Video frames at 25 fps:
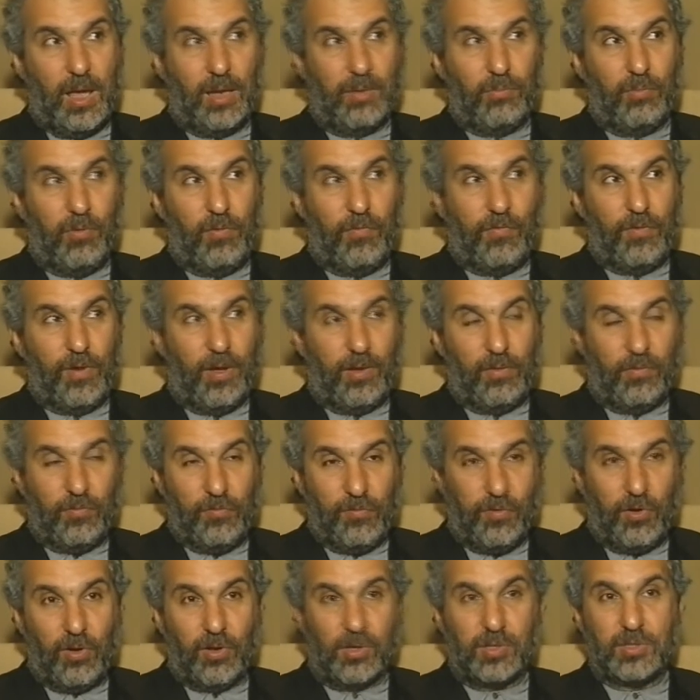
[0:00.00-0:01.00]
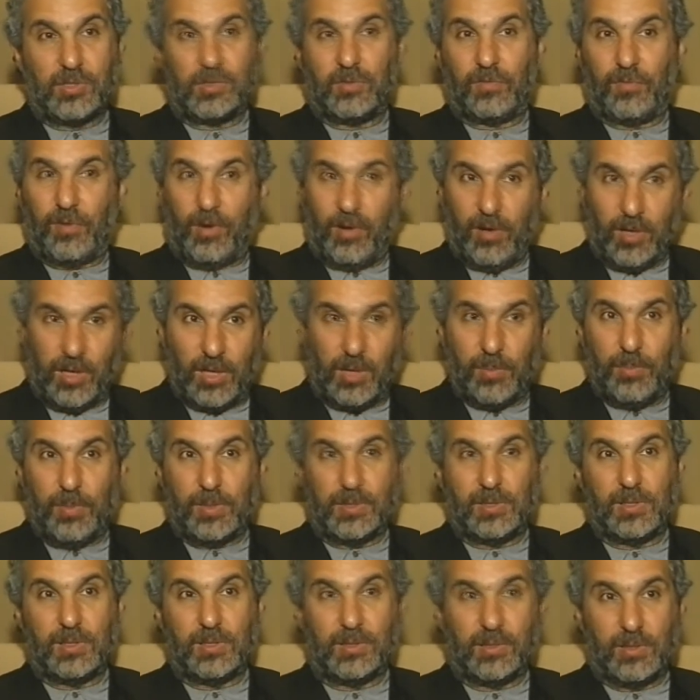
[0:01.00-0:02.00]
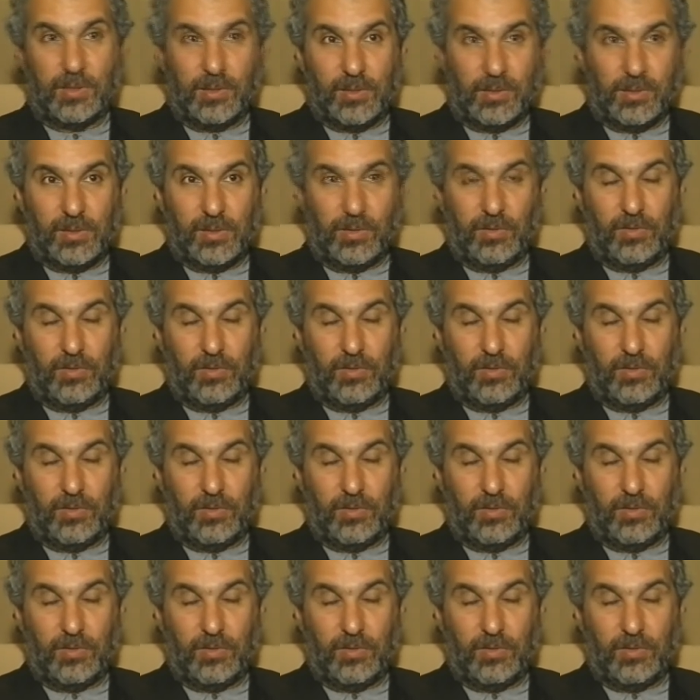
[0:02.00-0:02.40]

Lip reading: And we found Fox very committed and